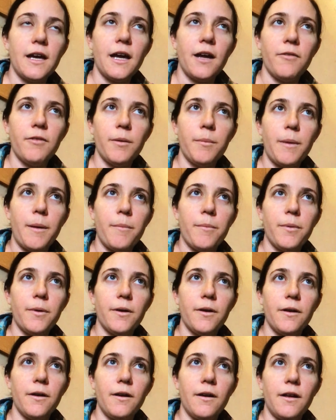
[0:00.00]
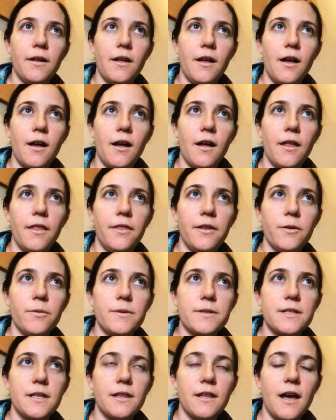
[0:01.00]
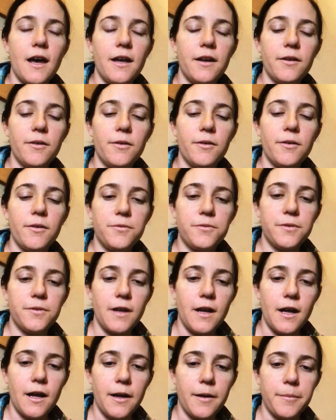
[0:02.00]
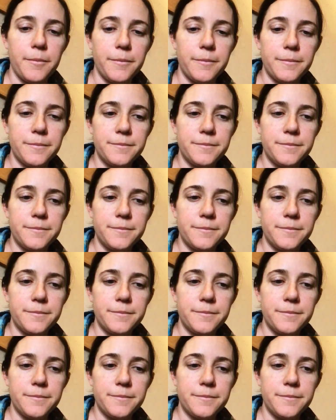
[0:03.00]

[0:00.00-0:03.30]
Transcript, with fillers: I remember uh, there was a lot of um,